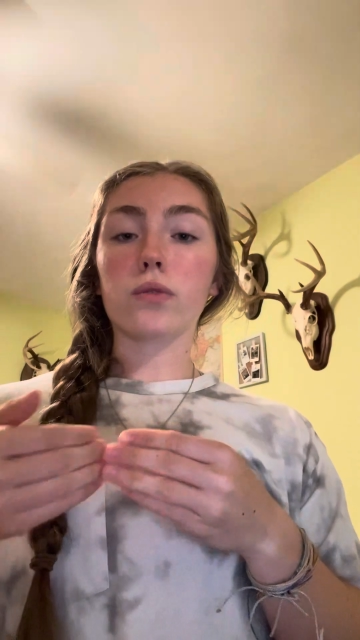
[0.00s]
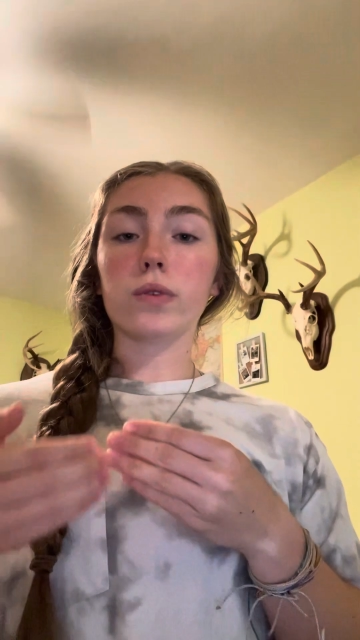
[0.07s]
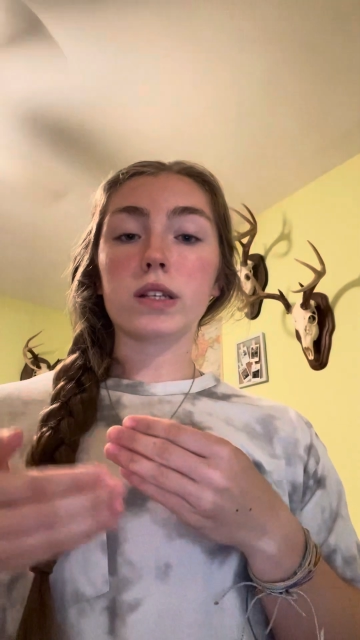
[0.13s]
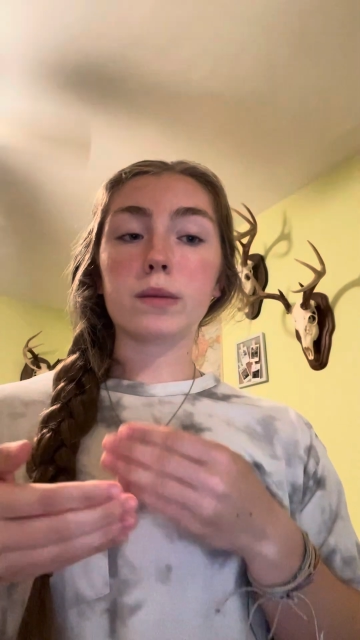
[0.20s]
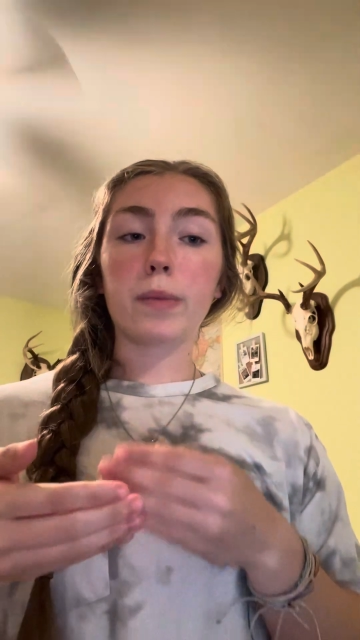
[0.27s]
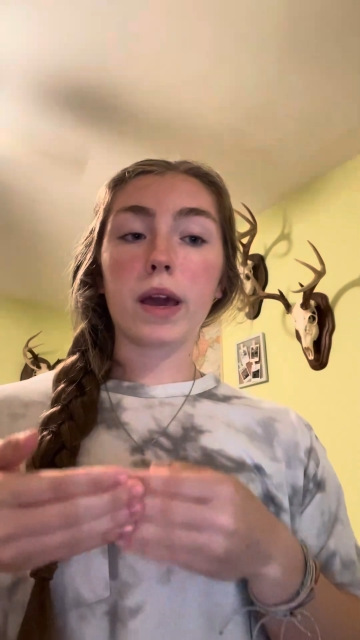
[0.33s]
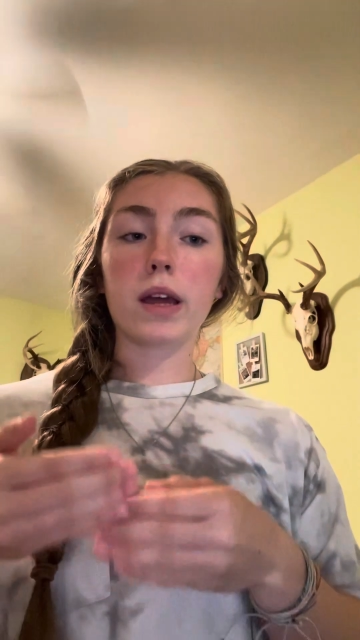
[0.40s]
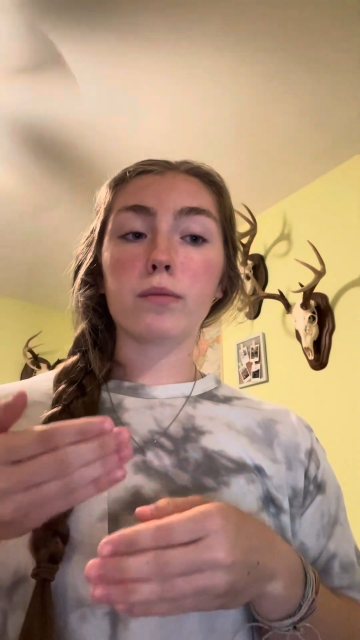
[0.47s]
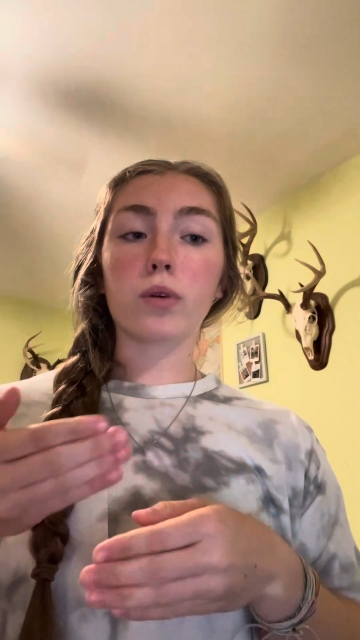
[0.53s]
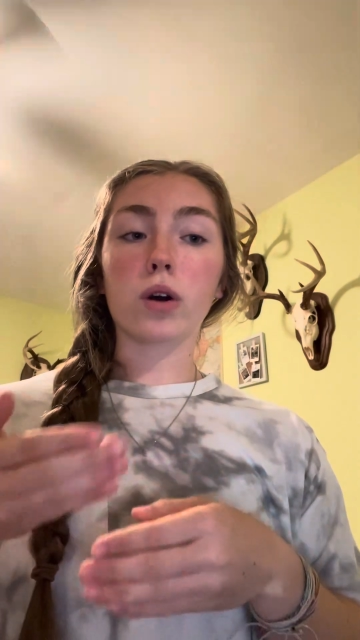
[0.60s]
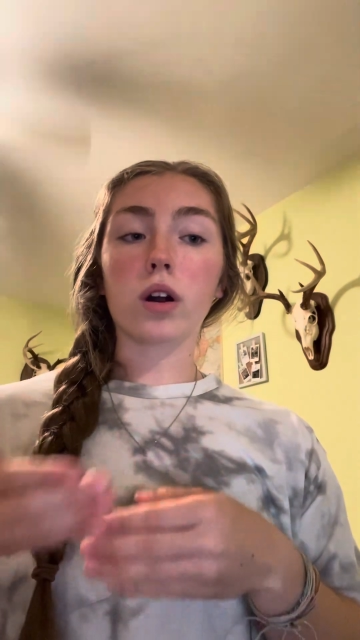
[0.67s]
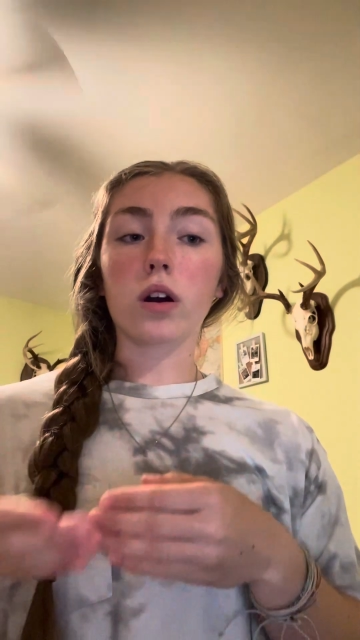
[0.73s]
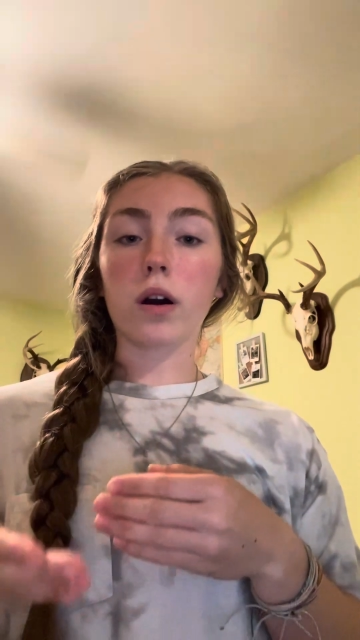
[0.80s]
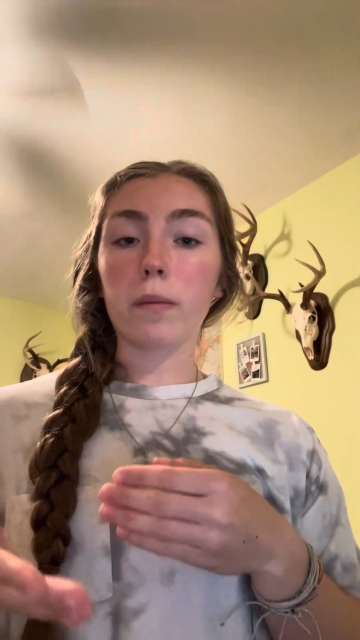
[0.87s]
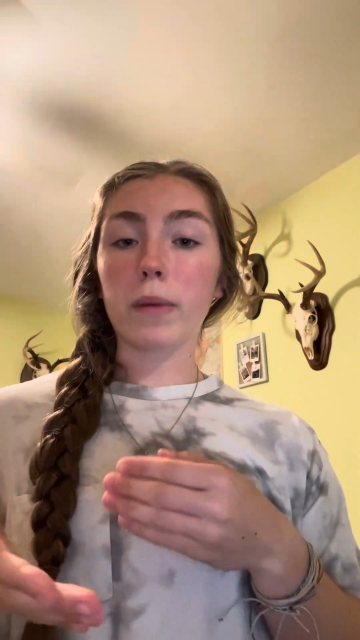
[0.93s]
wrist pain
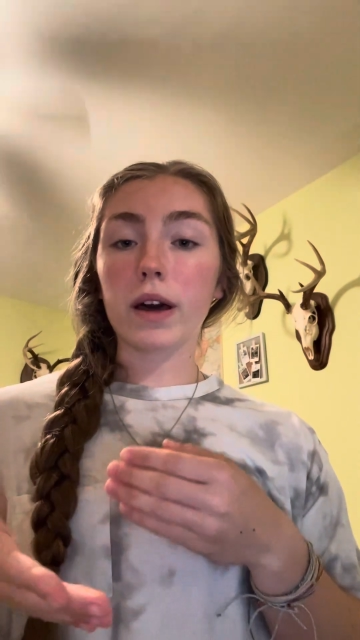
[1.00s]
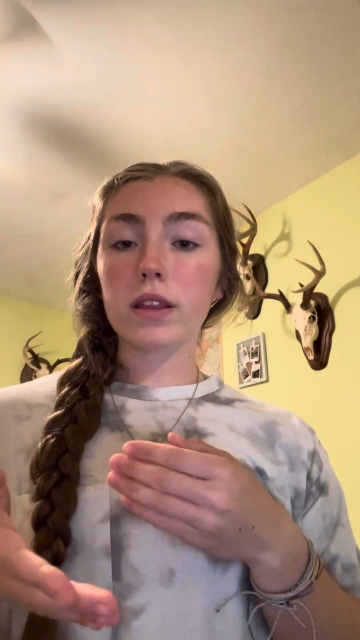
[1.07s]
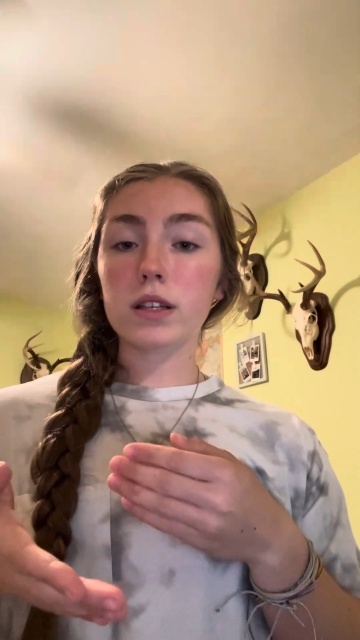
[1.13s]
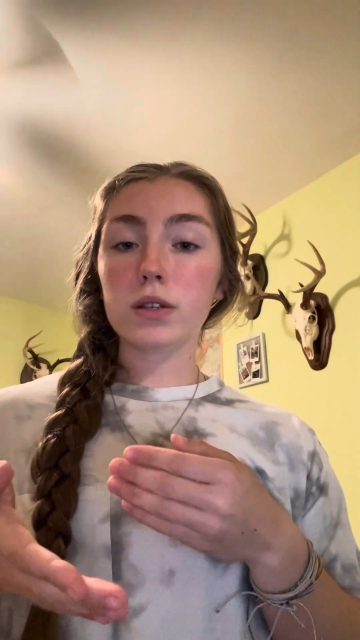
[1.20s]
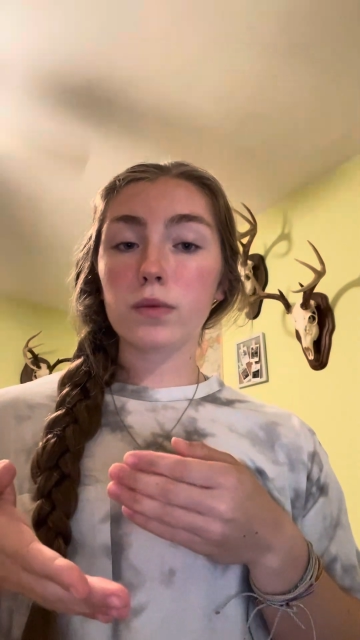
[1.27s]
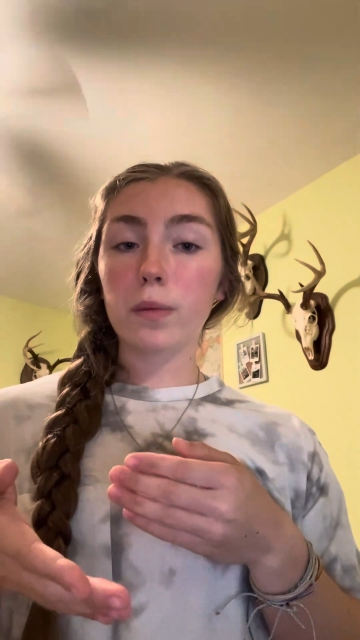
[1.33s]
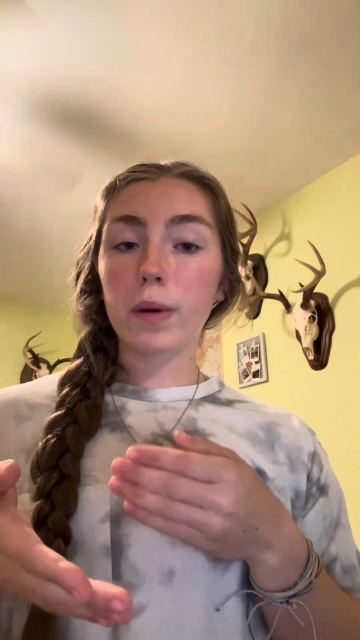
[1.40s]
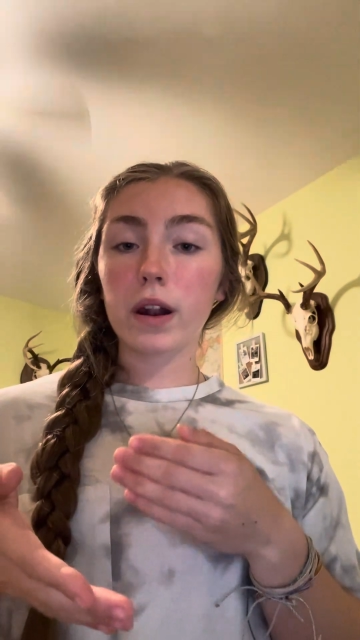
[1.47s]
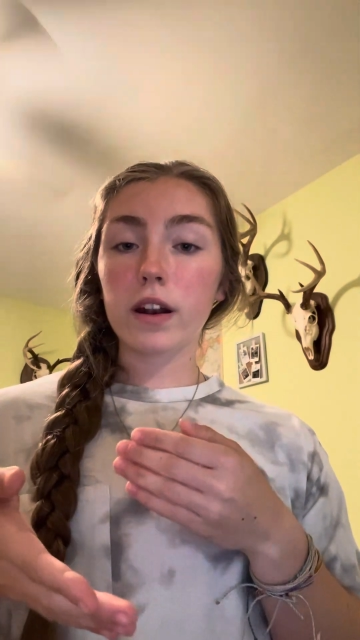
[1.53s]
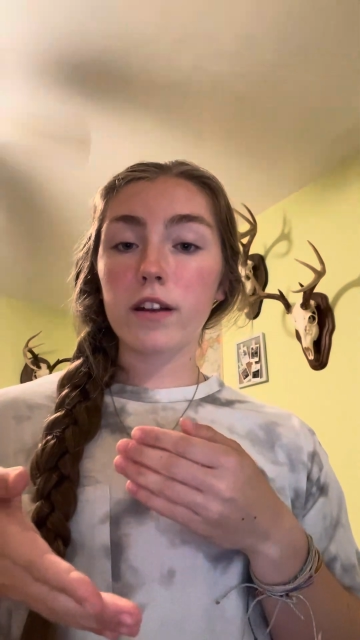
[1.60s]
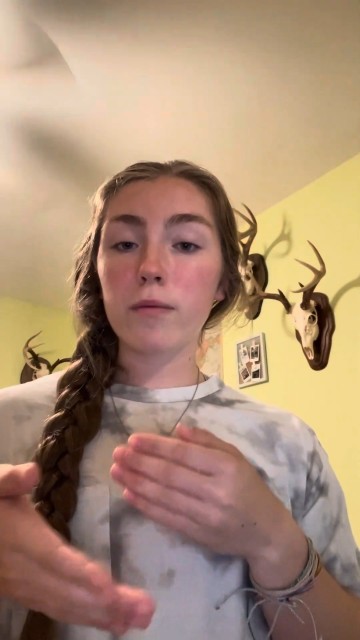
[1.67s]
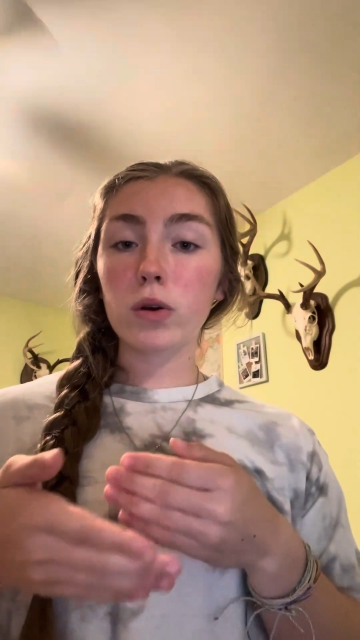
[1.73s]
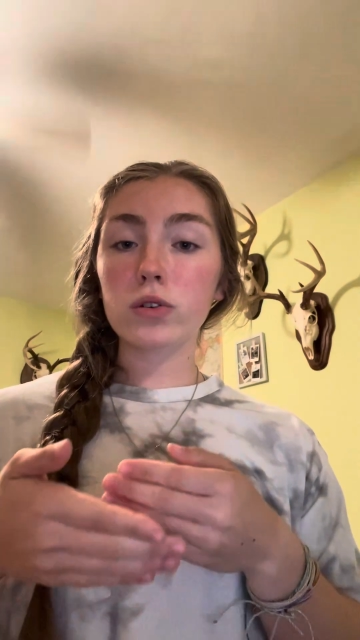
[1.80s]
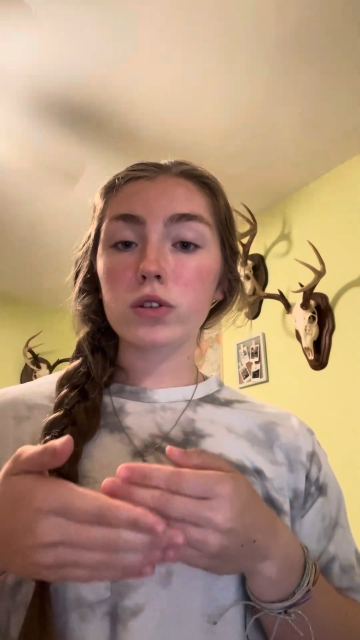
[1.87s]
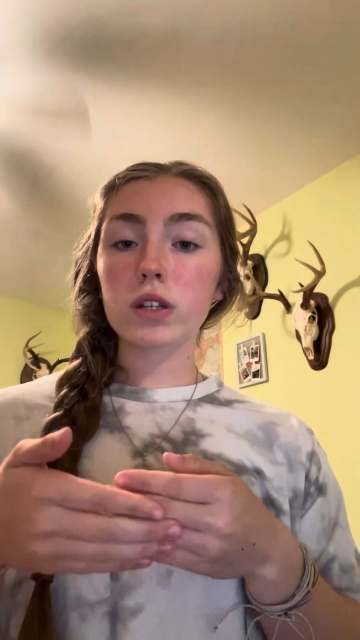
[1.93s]
brought on by these repetitive
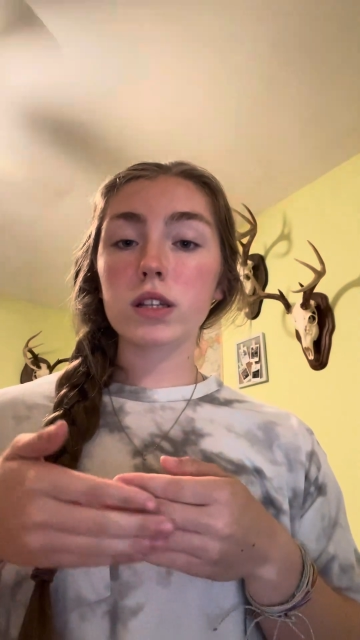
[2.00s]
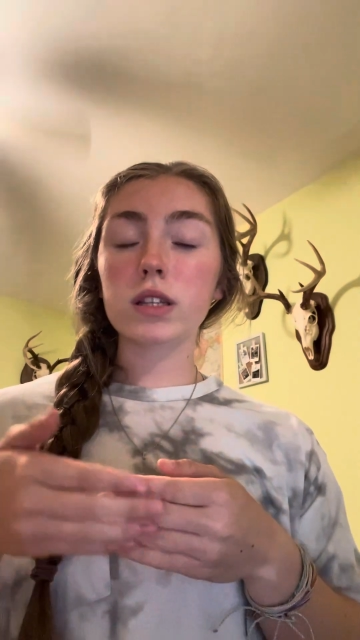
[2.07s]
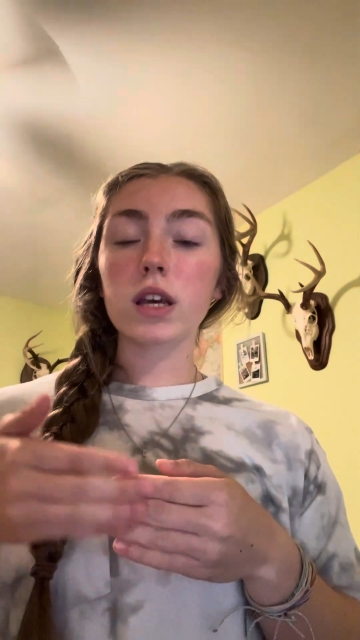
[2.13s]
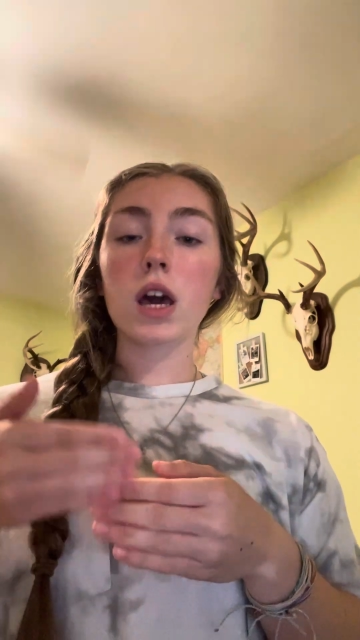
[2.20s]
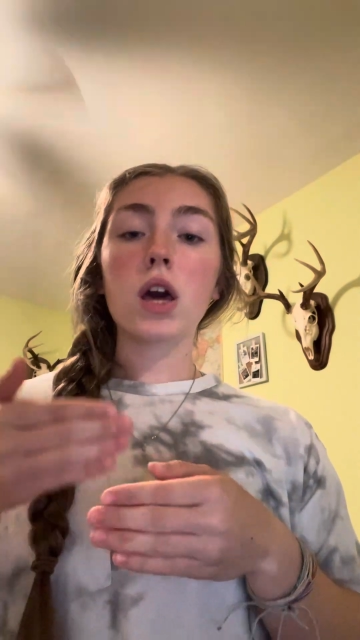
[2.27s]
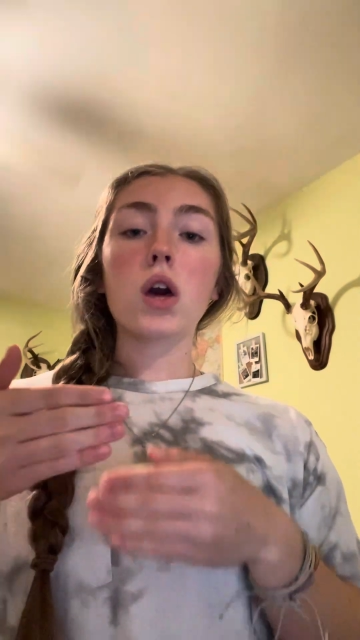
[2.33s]
motions